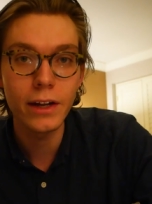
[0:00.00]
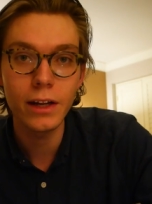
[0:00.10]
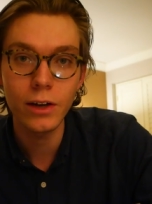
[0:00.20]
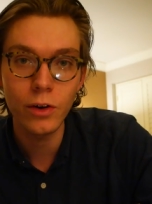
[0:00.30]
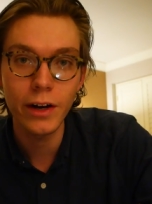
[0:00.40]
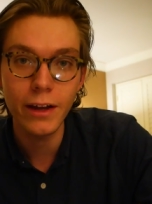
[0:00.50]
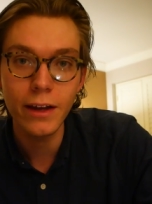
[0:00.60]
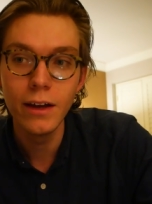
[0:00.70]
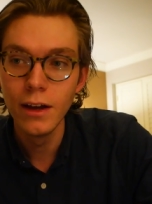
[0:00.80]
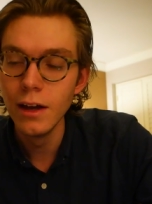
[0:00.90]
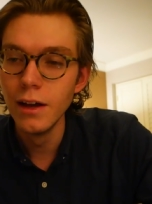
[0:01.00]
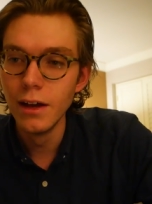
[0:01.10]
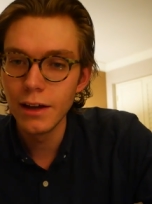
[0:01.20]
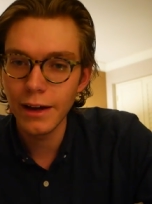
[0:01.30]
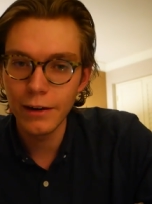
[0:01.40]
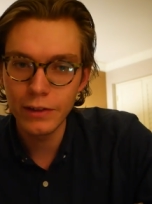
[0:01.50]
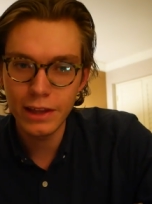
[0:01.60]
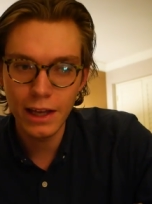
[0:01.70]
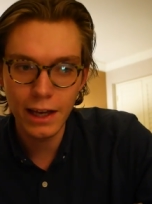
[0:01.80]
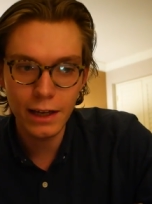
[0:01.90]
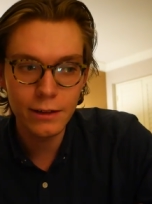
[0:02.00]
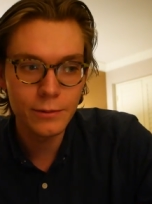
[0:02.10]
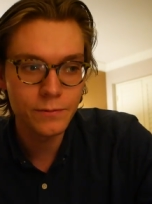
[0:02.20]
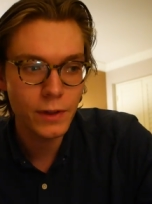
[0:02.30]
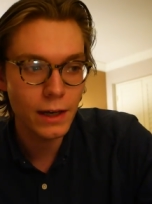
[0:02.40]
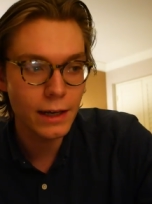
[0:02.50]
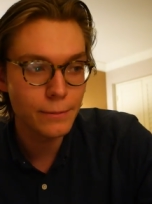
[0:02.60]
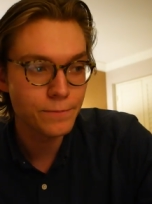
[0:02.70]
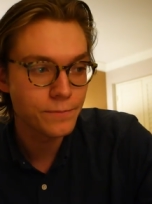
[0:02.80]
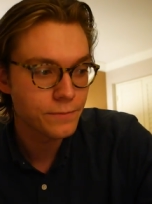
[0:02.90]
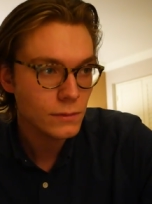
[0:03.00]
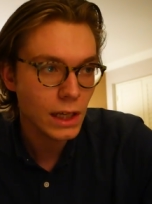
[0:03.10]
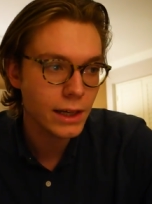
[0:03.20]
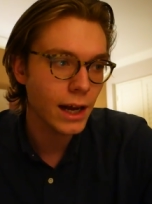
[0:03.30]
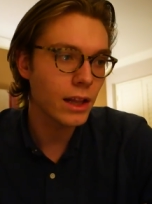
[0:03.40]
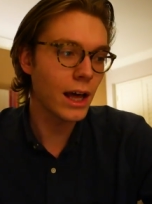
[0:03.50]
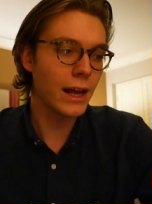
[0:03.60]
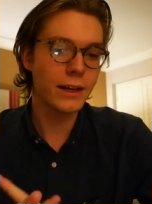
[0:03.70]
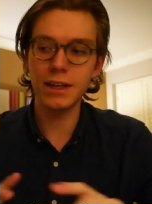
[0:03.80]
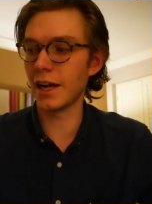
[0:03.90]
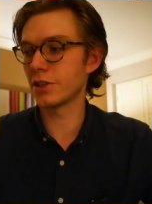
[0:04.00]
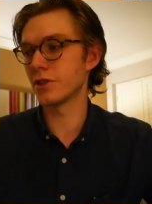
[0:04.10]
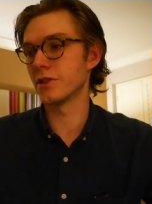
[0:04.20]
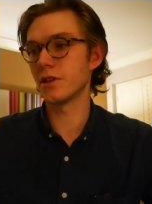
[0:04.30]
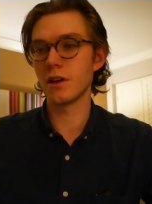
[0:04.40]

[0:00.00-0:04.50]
nitty gritty kind of a thing. Um, got a lot of connections